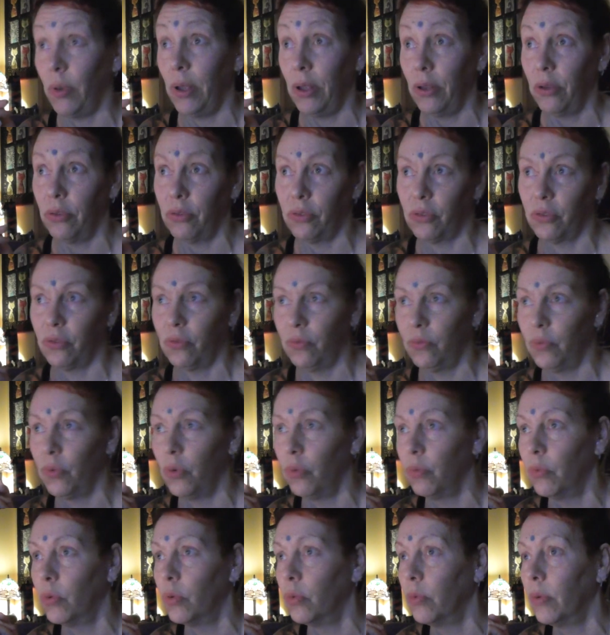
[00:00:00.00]
well as
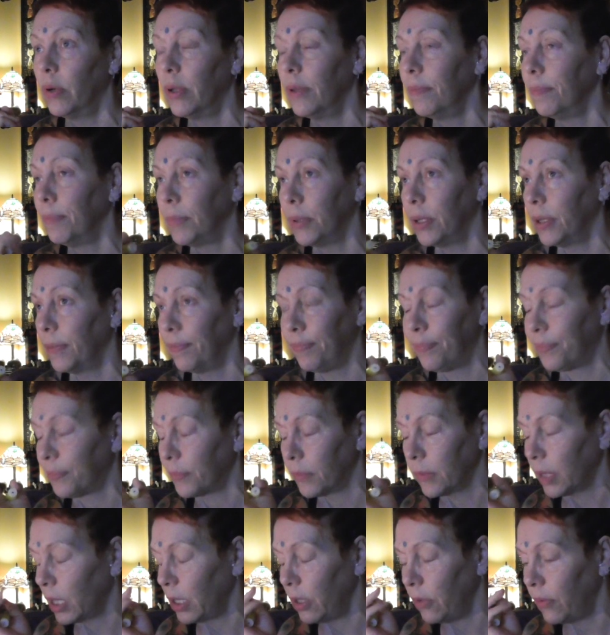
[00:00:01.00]
World War One. But
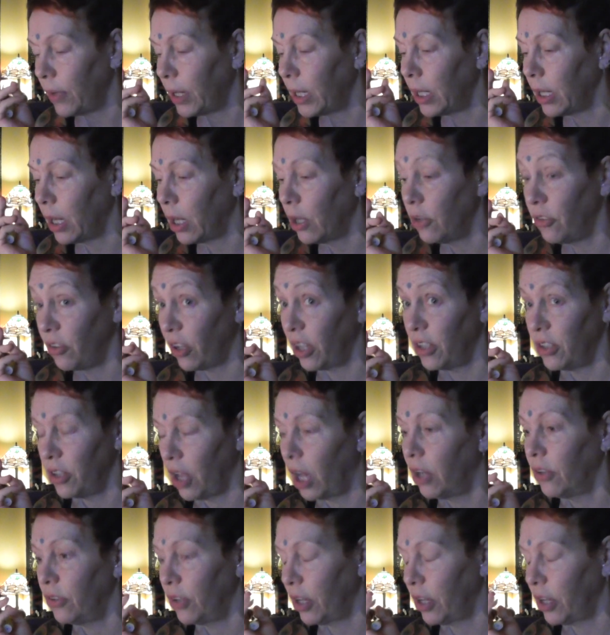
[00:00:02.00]
anyway, I di I